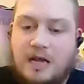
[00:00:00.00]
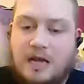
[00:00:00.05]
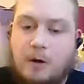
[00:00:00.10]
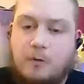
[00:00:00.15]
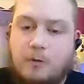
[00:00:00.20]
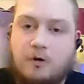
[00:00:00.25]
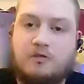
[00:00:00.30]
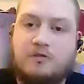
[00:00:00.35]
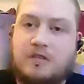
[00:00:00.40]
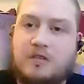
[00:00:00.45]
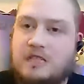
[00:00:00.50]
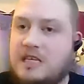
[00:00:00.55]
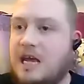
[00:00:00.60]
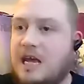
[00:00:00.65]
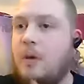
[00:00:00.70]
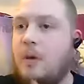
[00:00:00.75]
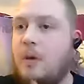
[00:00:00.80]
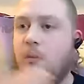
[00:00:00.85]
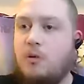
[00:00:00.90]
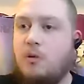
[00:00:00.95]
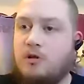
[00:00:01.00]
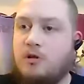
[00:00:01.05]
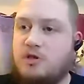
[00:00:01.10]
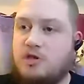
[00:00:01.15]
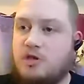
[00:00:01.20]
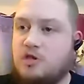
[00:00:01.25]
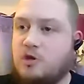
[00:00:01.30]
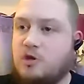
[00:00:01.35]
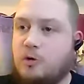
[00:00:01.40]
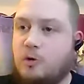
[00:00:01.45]
I would often take my brothers
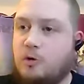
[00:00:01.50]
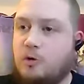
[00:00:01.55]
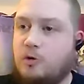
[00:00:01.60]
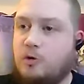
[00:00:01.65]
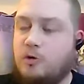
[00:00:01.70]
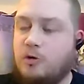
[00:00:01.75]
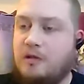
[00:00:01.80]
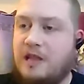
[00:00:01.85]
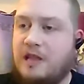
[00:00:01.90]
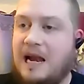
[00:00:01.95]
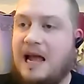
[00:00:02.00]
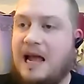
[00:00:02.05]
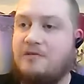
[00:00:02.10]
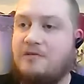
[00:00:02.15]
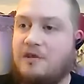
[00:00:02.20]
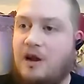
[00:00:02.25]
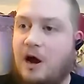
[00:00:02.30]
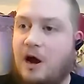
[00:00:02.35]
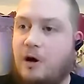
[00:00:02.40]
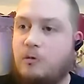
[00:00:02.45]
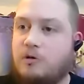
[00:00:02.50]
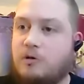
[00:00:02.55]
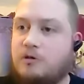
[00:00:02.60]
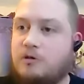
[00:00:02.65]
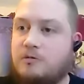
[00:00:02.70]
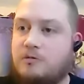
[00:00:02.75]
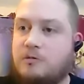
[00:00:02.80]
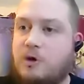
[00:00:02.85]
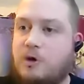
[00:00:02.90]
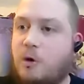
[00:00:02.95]
to school, and then after I would
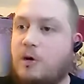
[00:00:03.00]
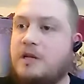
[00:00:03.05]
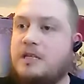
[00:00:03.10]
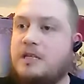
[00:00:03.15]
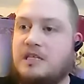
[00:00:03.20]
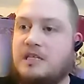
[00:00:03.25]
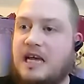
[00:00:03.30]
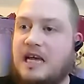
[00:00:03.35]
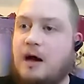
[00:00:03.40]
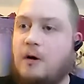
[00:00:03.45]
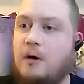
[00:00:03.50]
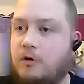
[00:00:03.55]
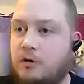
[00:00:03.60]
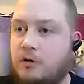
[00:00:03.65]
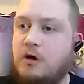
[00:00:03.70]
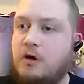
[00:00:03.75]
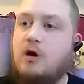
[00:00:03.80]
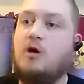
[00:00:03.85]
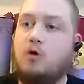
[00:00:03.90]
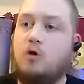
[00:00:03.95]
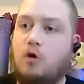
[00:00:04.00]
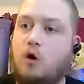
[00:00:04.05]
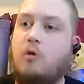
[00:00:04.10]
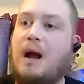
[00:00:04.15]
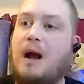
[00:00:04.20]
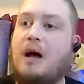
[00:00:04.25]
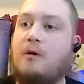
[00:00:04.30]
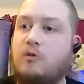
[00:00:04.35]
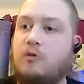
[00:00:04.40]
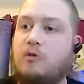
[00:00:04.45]
go into town and go
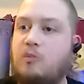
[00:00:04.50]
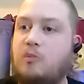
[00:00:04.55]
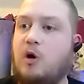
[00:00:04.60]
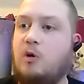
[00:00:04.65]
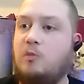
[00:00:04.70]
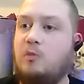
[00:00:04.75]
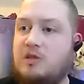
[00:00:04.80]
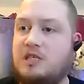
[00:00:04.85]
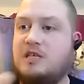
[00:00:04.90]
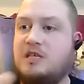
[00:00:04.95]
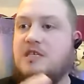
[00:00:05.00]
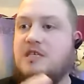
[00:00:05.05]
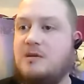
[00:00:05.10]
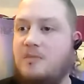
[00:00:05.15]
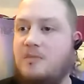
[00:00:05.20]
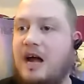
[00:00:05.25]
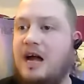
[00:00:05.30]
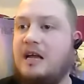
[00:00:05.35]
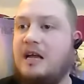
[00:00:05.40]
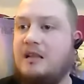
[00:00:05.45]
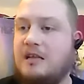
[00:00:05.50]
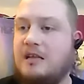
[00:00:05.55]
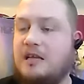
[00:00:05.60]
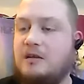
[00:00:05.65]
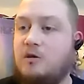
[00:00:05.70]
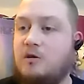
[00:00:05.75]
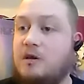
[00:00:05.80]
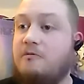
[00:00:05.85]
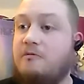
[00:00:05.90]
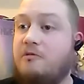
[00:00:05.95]
around the pub systematically
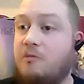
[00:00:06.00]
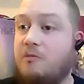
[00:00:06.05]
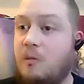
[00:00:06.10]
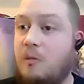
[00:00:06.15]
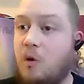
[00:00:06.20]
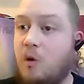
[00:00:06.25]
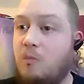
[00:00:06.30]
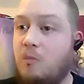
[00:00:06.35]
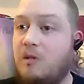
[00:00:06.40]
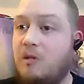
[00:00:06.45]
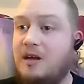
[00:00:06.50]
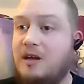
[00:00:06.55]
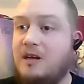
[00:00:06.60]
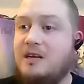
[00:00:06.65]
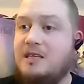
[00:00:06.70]
looking for my mum